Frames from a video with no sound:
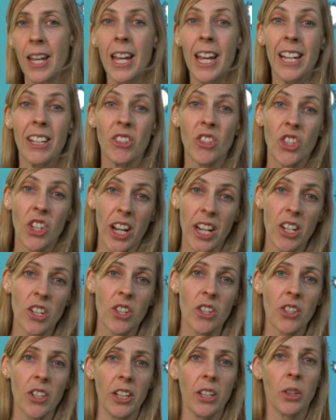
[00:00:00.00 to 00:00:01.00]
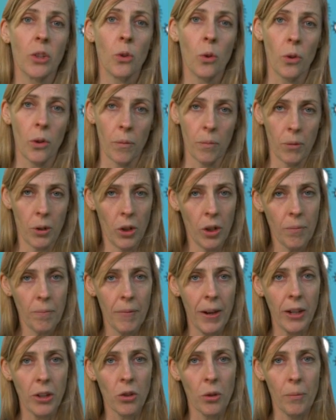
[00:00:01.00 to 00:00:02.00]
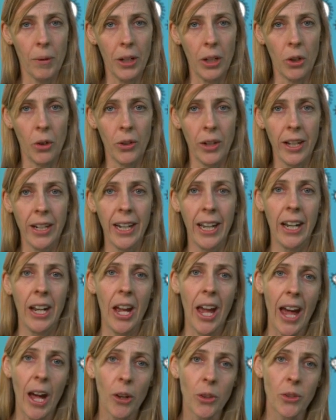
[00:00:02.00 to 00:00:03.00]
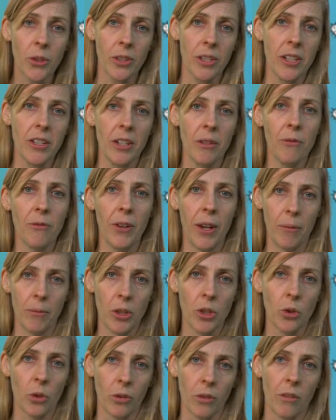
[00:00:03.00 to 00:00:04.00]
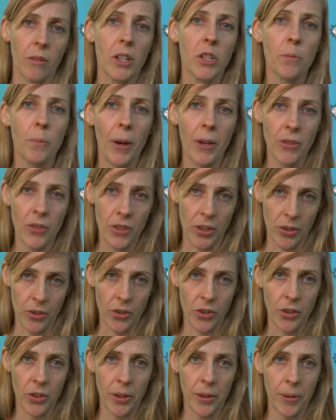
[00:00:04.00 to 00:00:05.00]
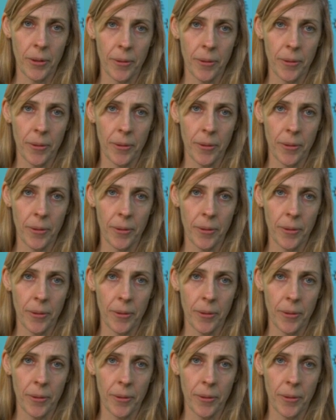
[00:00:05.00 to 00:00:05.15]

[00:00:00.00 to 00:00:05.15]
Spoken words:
And changes in the core gut microbiota can alter these inflammatory responses.